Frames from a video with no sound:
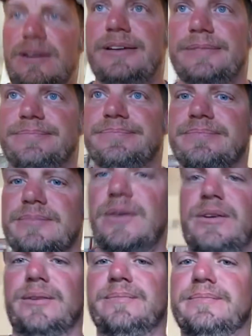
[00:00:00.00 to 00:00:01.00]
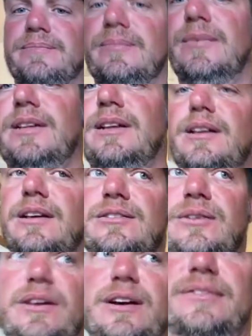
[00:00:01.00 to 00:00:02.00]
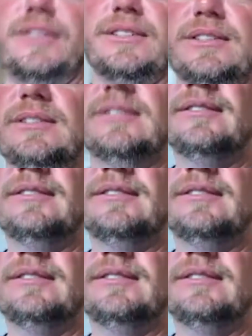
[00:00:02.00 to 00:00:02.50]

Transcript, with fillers: All right. Here we go. To the office.